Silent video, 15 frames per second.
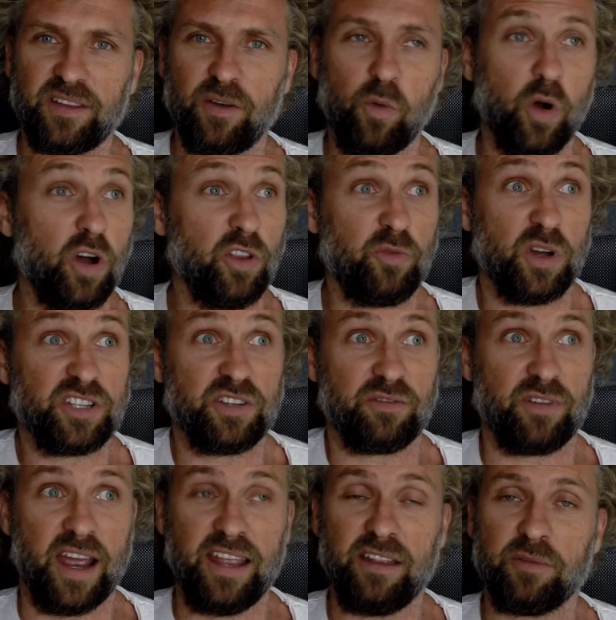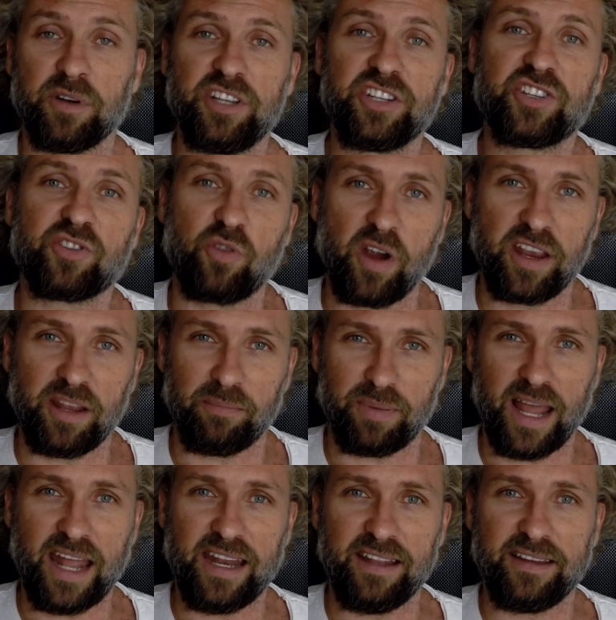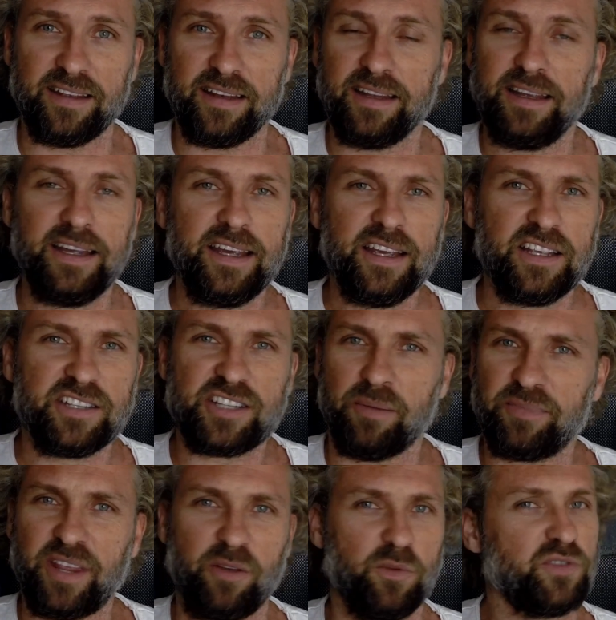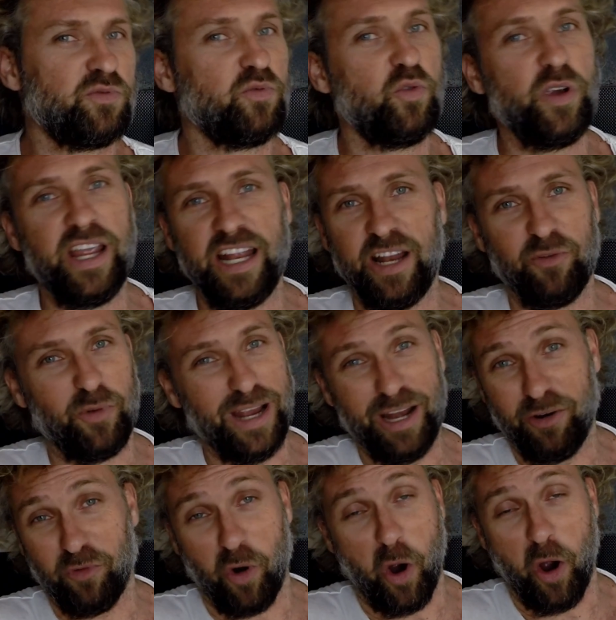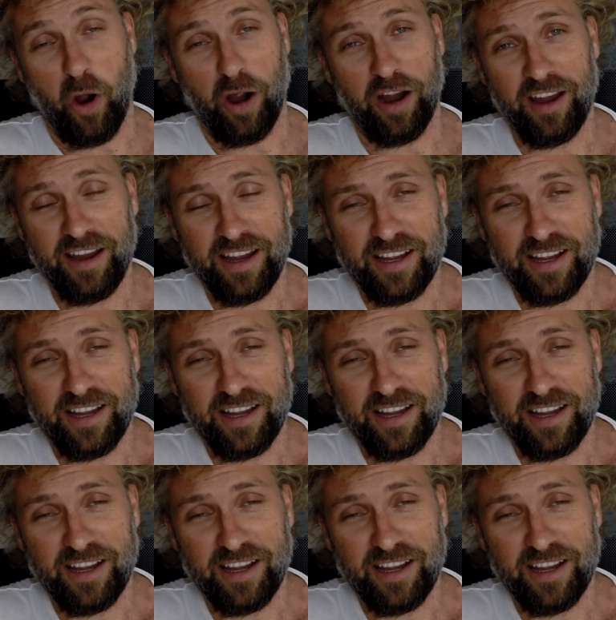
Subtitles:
the world wasn't right. They were destroying the planet, and something was really, really wrong.